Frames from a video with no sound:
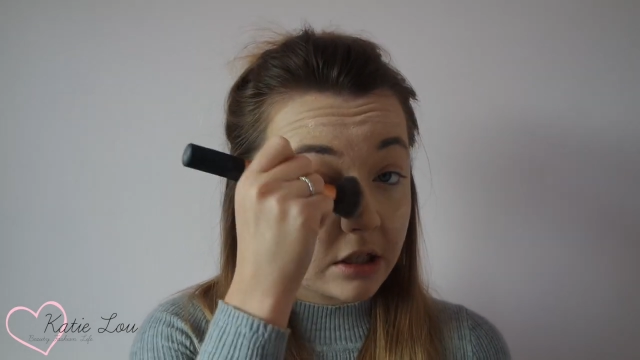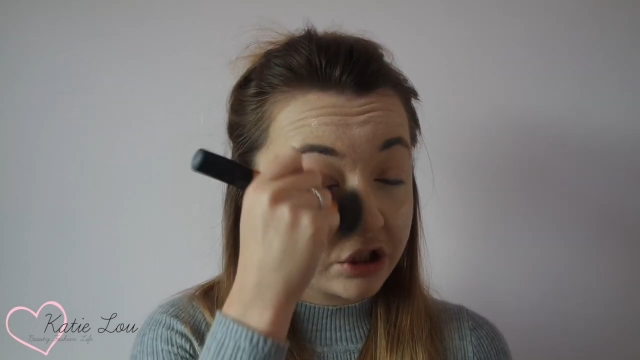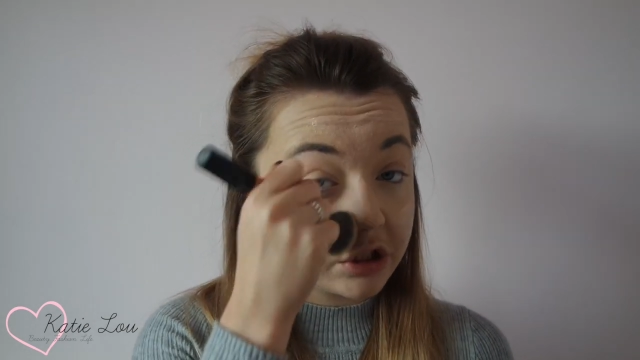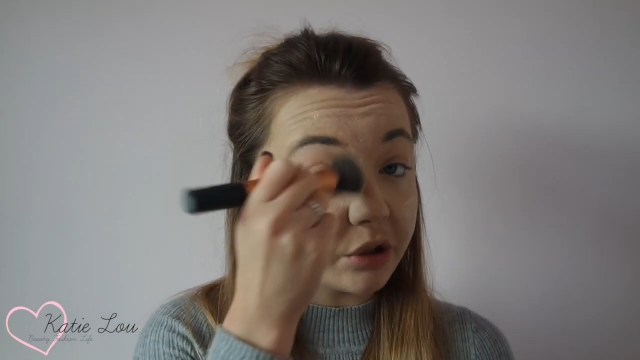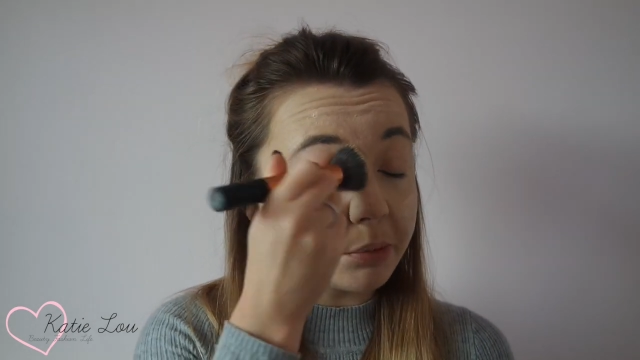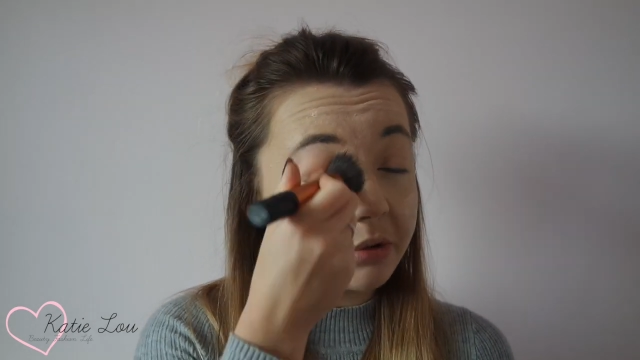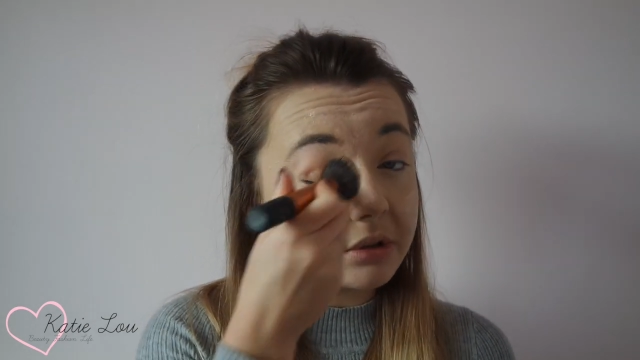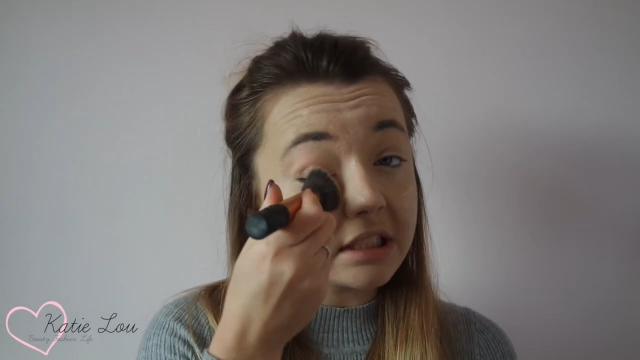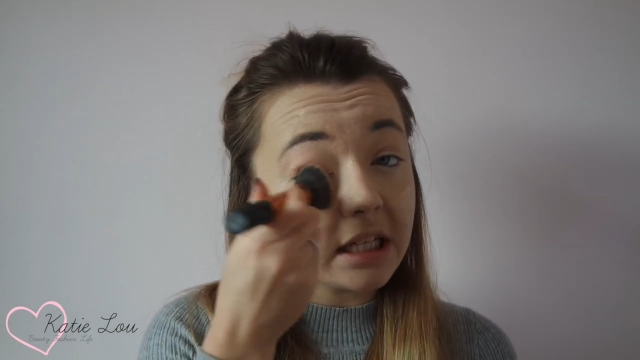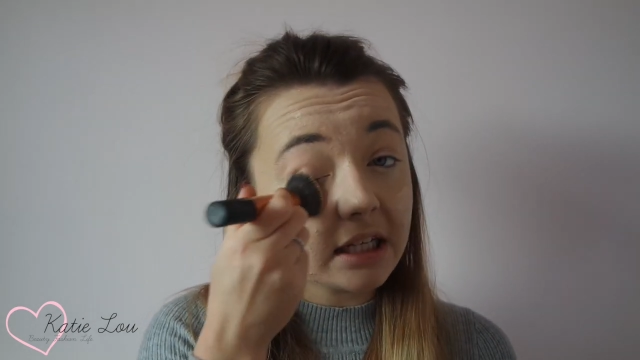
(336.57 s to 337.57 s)
summer
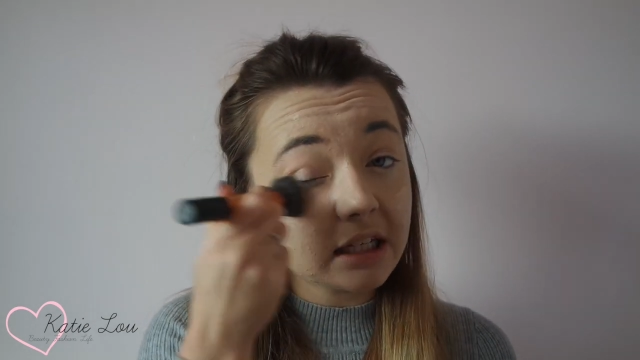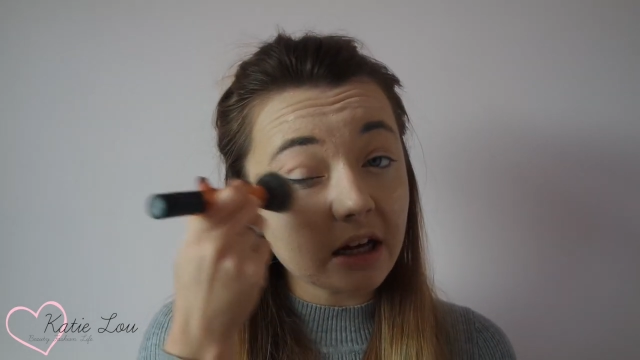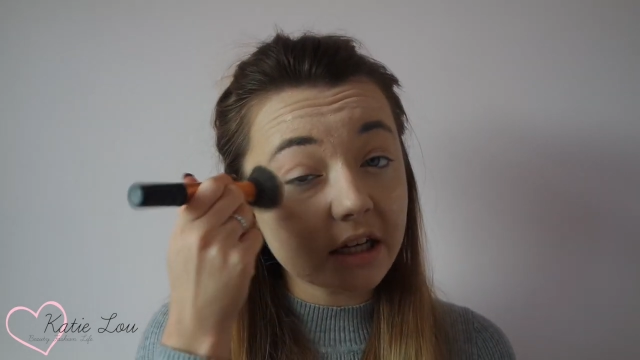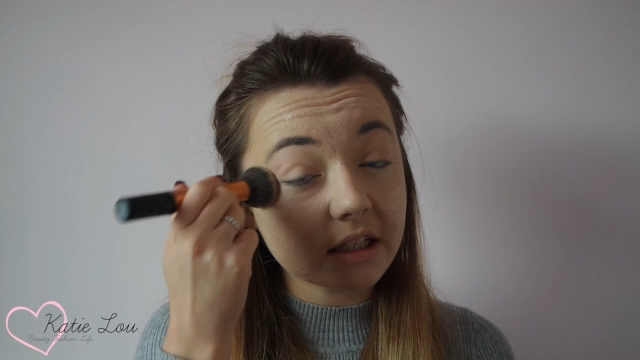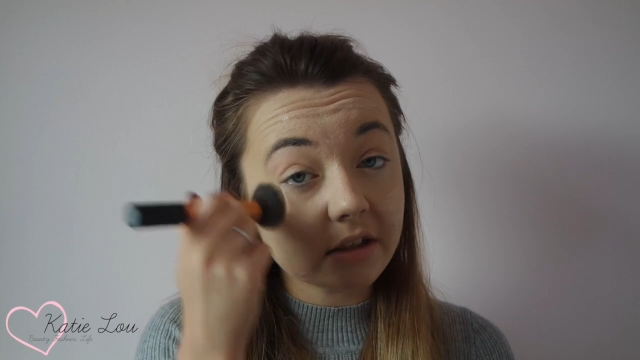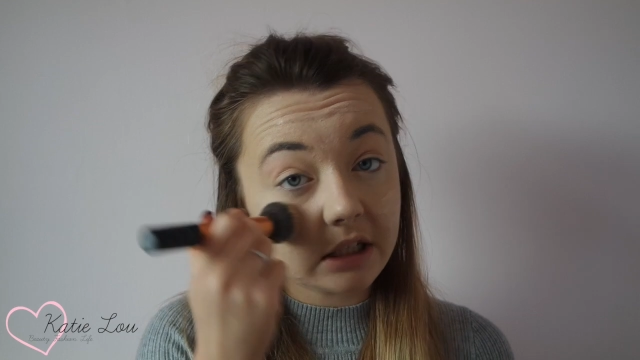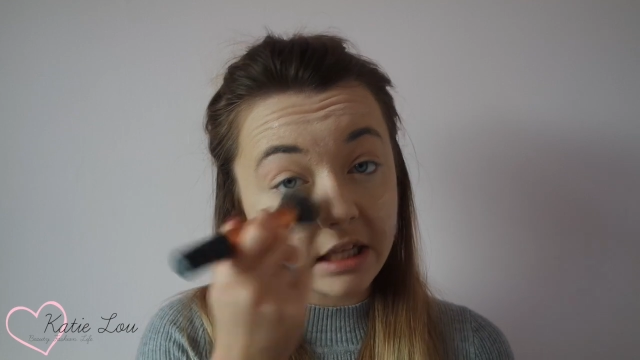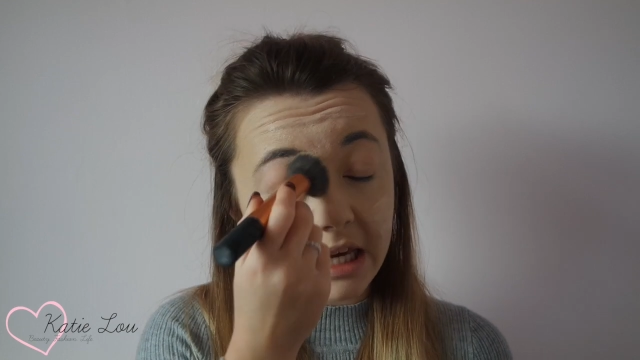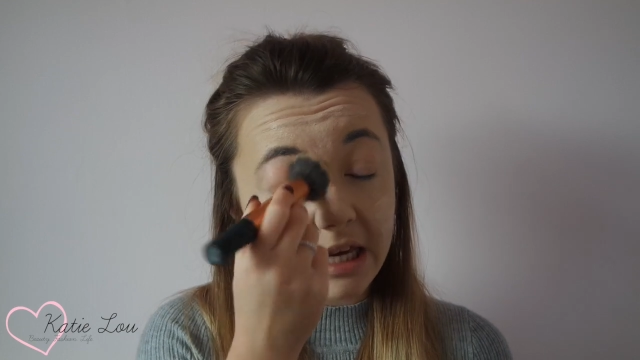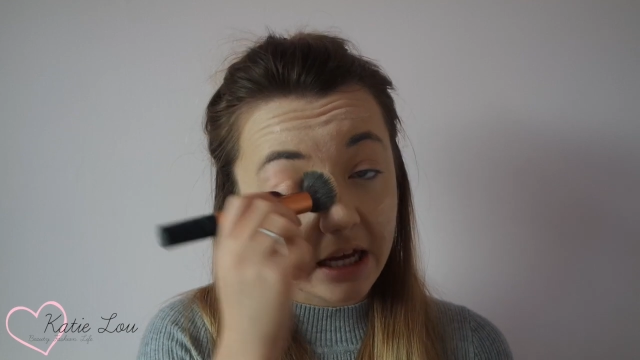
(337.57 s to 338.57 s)
was nearly like
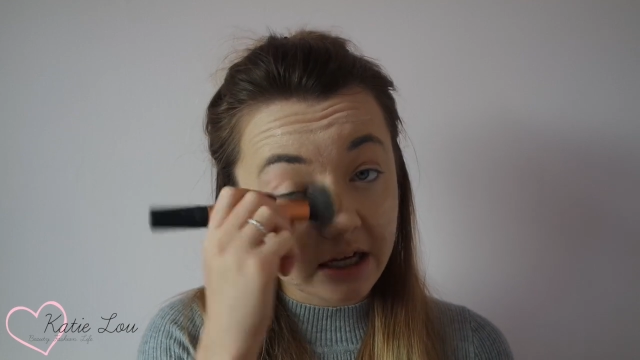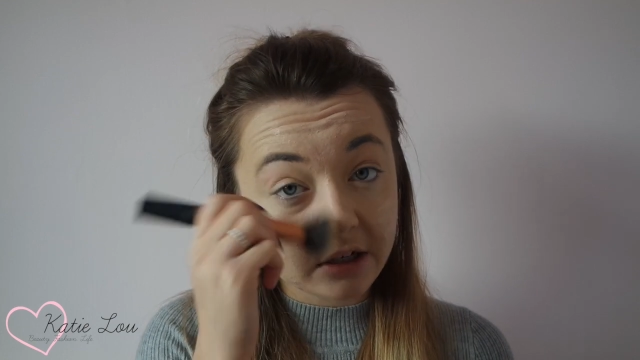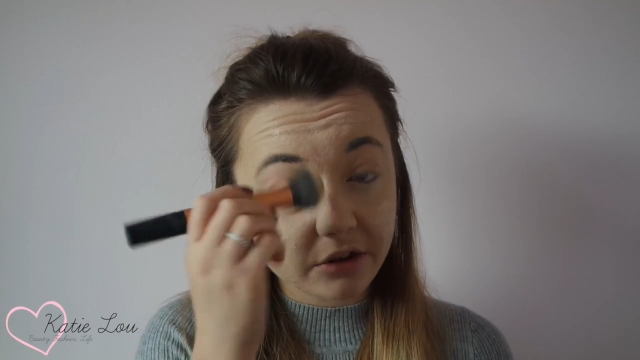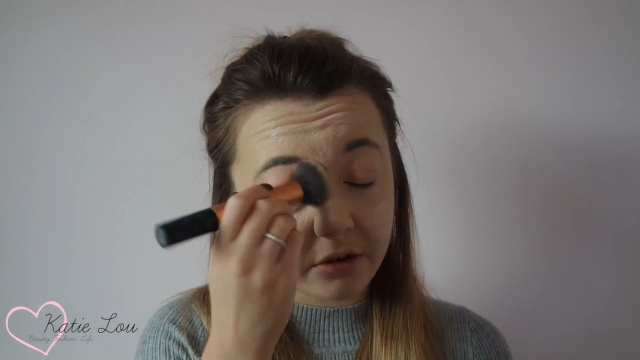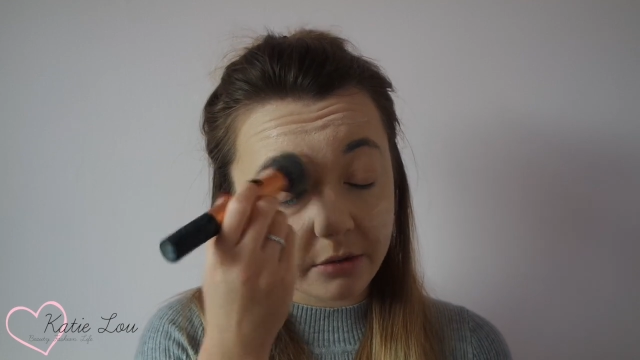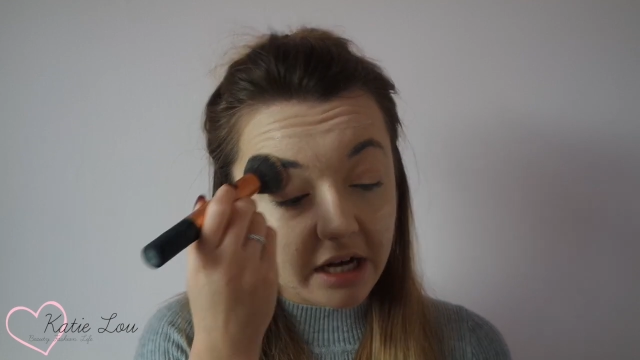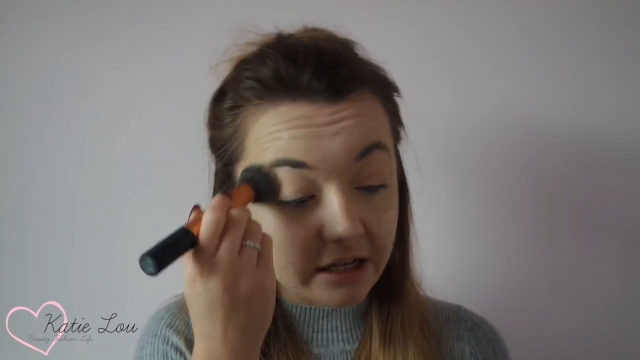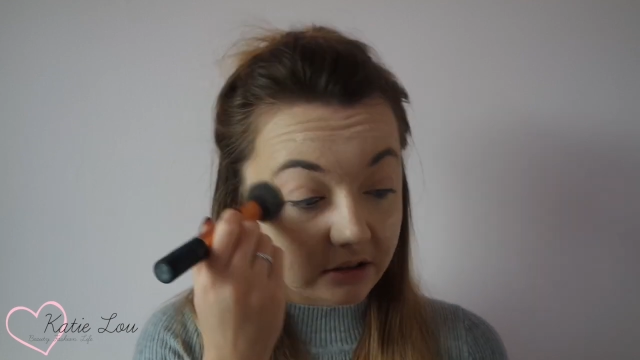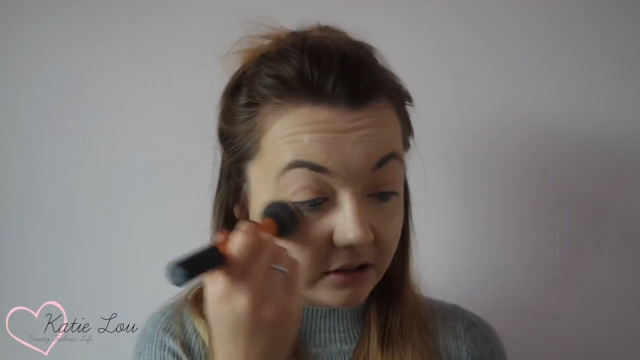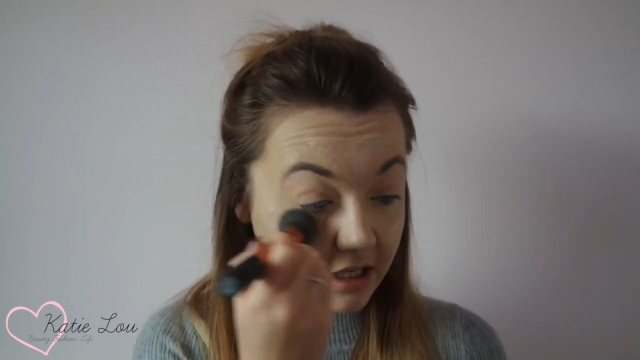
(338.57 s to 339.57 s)
here, and I thought,
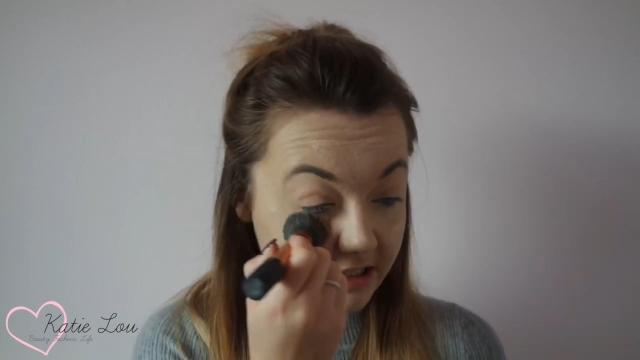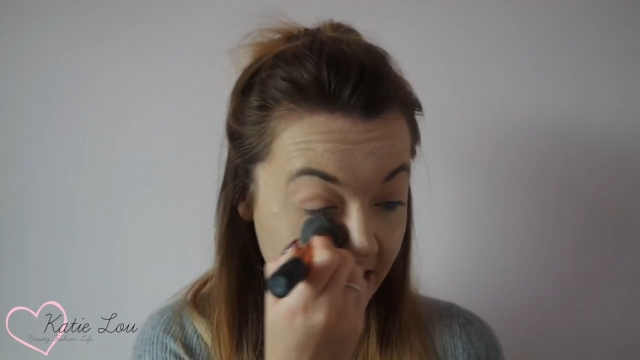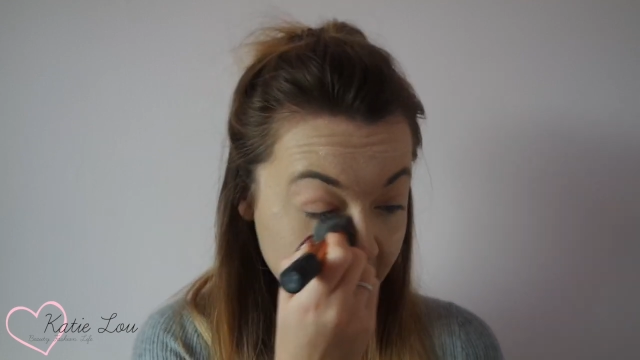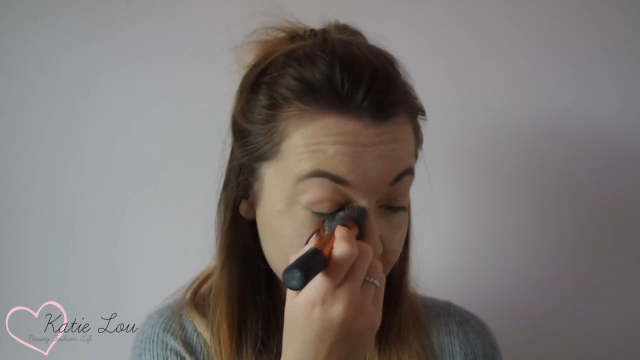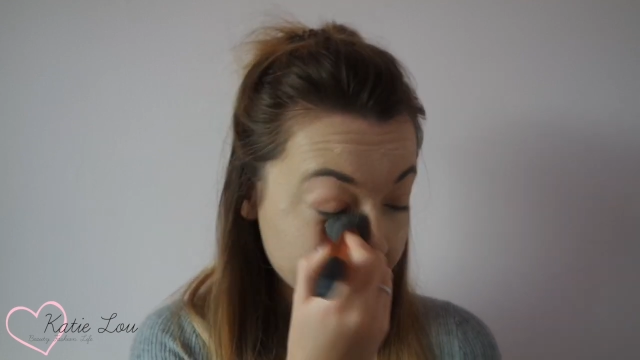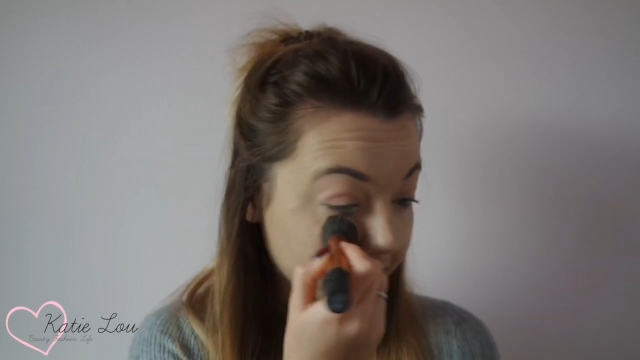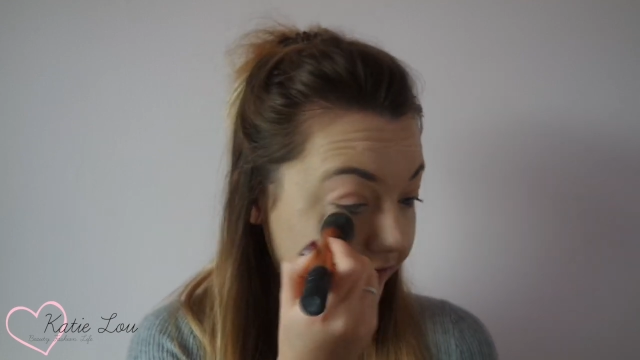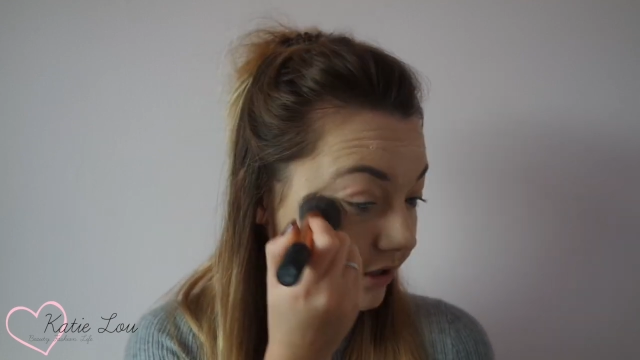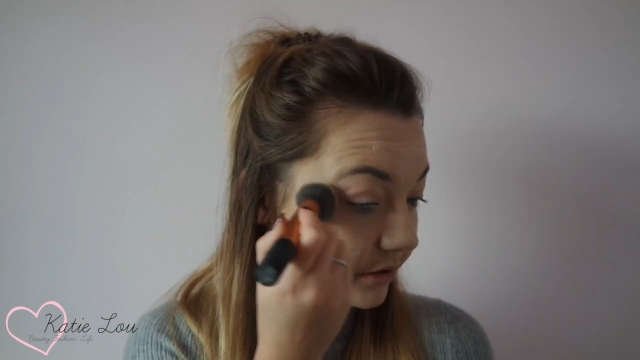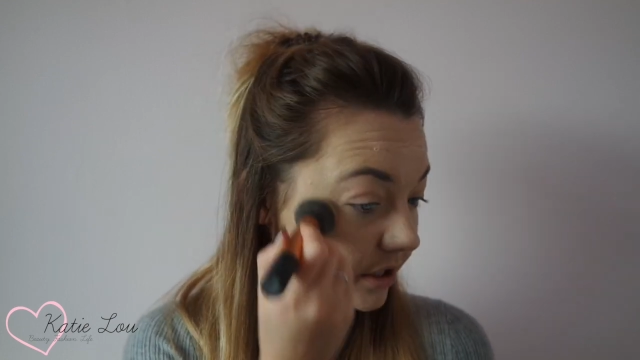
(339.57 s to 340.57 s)
well, I'll take all my
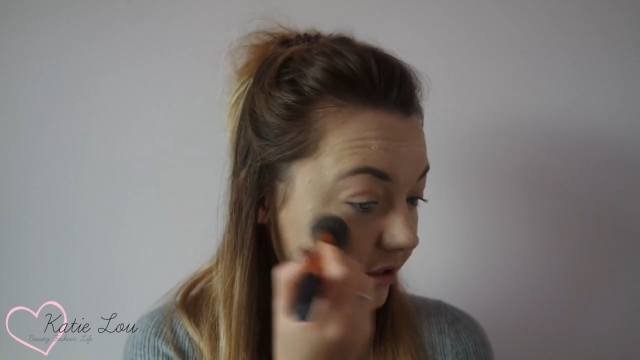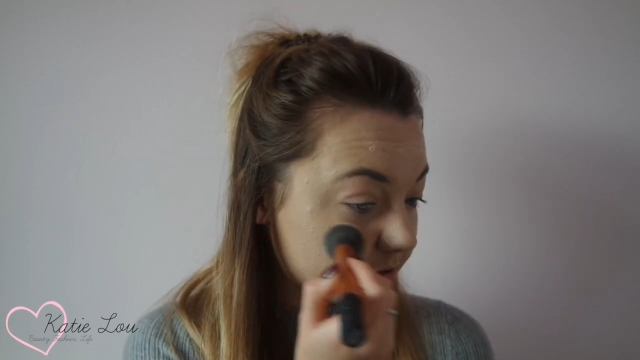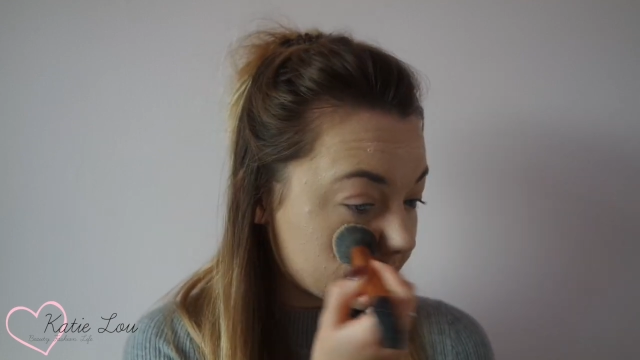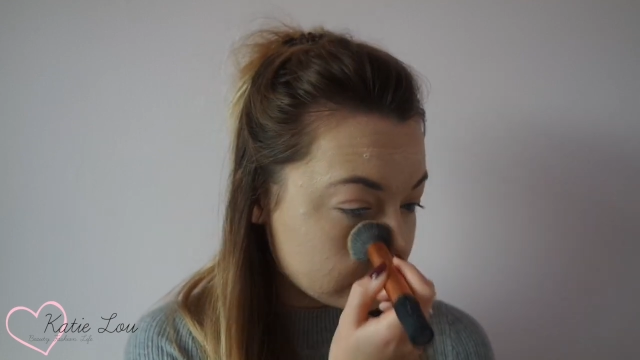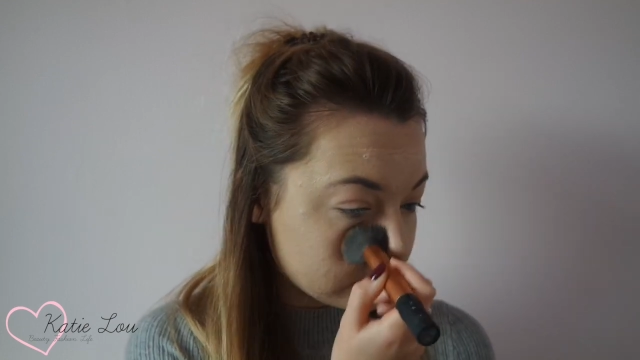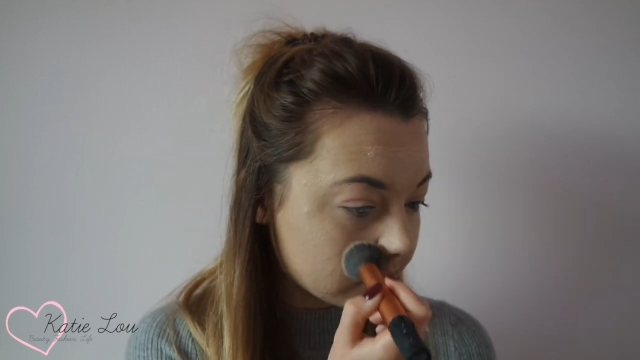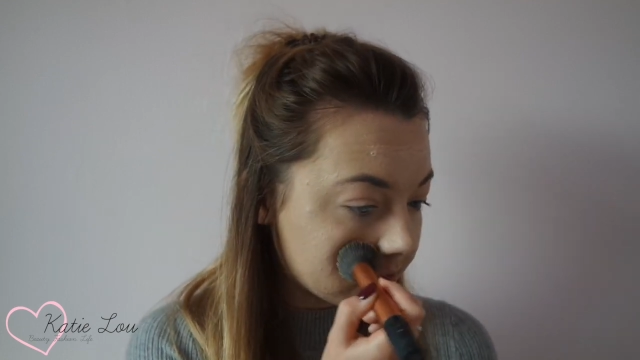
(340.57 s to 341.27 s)
photos